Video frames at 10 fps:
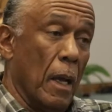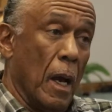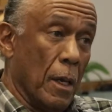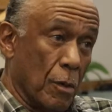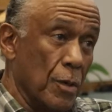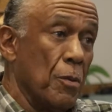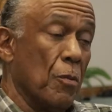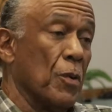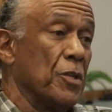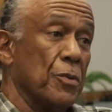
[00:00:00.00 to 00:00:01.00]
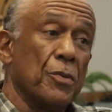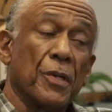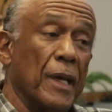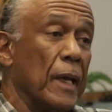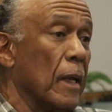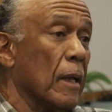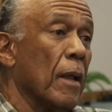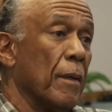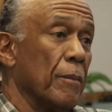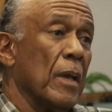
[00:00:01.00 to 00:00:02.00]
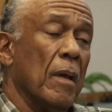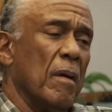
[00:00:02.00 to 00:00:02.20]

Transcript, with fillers: I agree with what you're saying, and